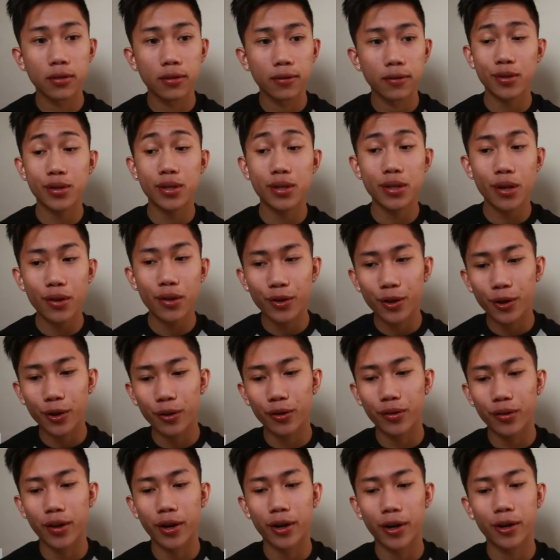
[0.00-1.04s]
There's this other
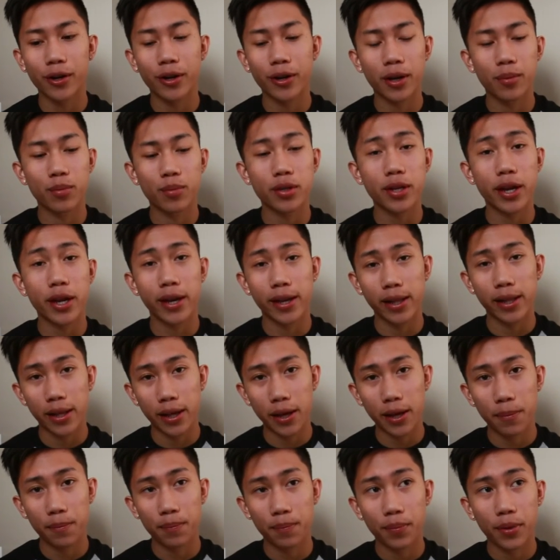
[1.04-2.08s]
girl in there, her name was
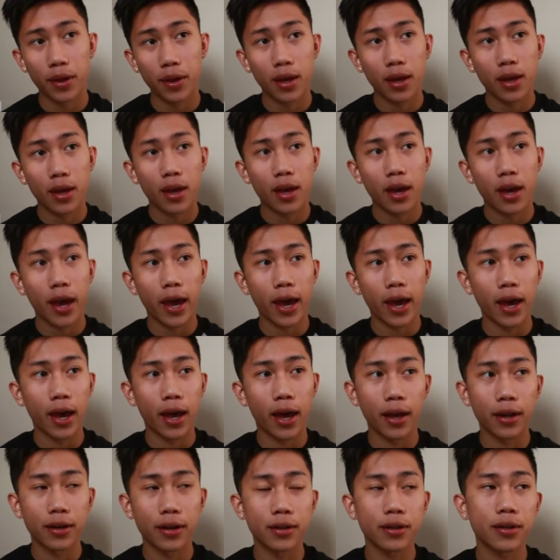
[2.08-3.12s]
Haley,
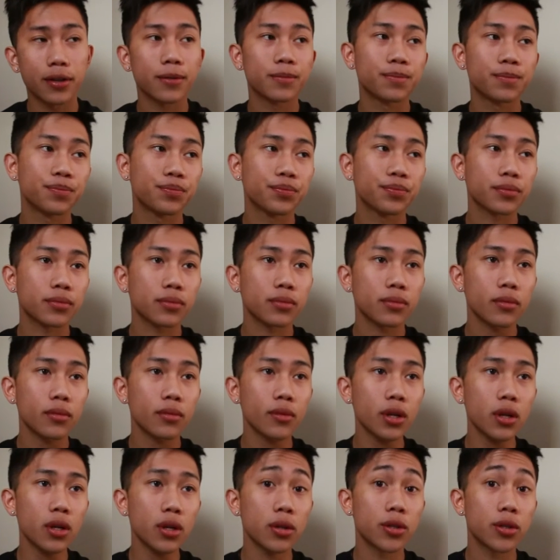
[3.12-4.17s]
and
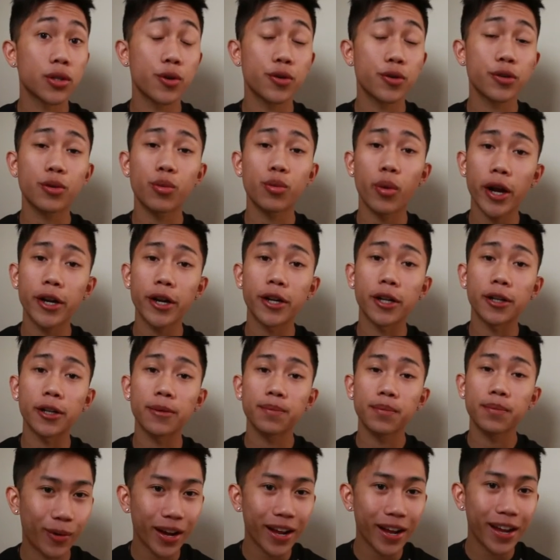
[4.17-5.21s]
she was a writer.
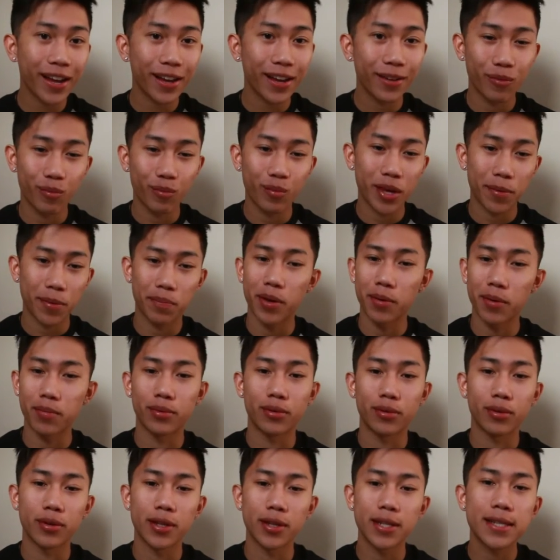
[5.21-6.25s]
When I meet
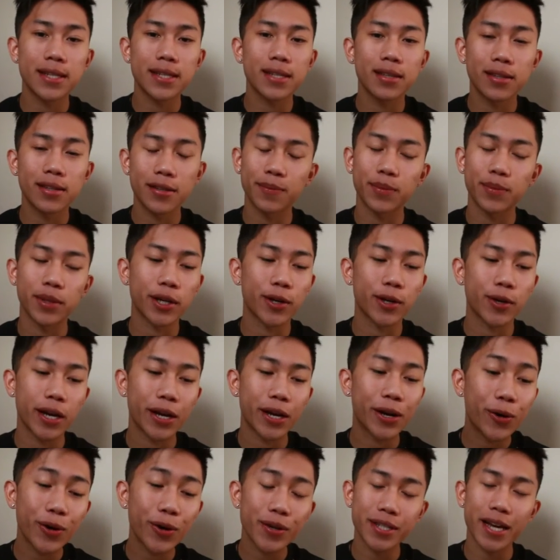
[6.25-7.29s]
people, this is something I
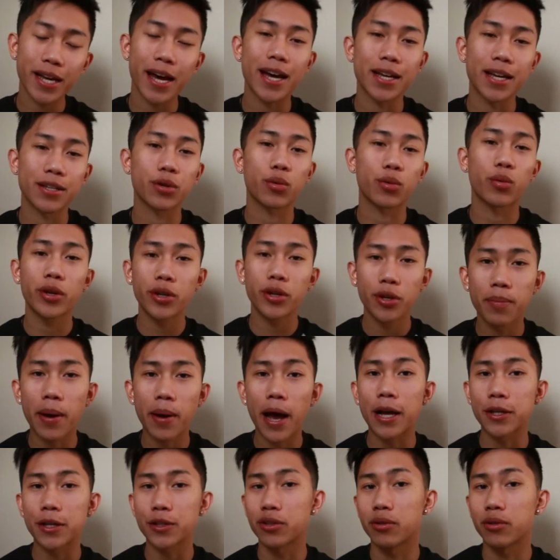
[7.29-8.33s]
always ask, what are you
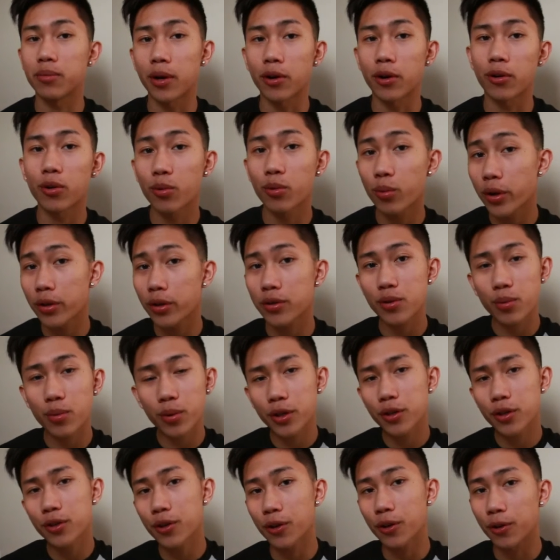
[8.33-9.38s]
passionate about? Or what do
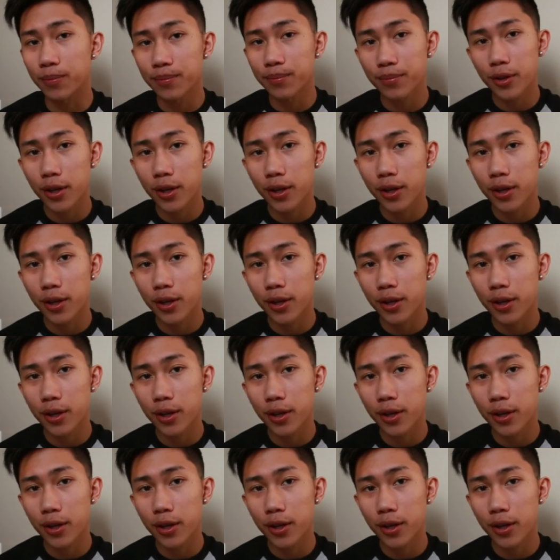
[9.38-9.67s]
you do?